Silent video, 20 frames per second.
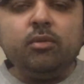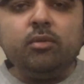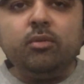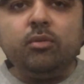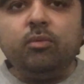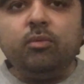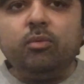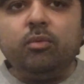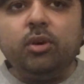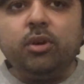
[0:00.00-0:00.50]

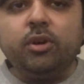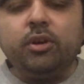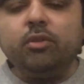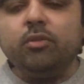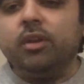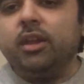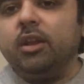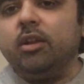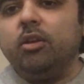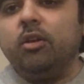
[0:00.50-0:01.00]
wanted to
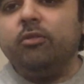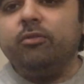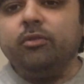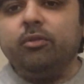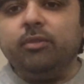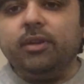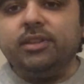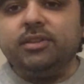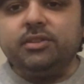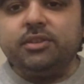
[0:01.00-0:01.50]
kill off
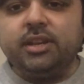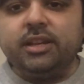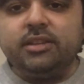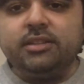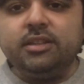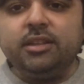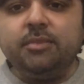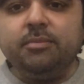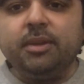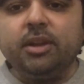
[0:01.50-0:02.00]
Gwen
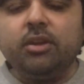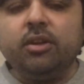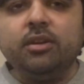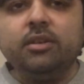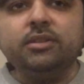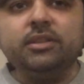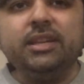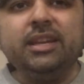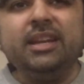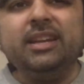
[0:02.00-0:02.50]
Stacy
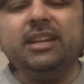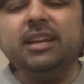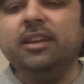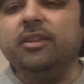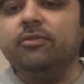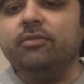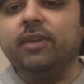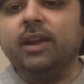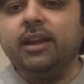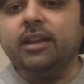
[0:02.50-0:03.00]
because he
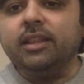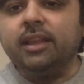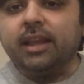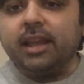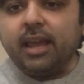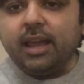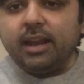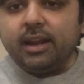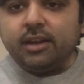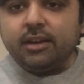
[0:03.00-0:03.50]
didn't find the
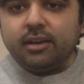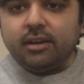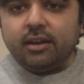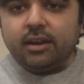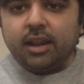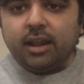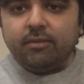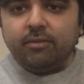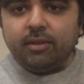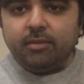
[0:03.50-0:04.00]
character
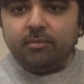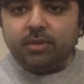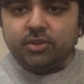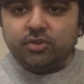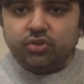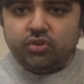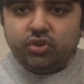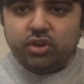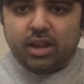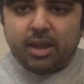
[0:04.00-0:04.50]
having
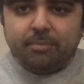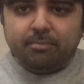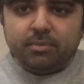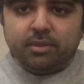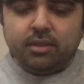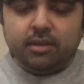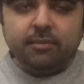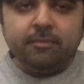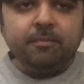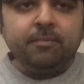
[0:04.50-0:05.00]
much
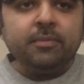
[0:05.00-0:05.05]
depth.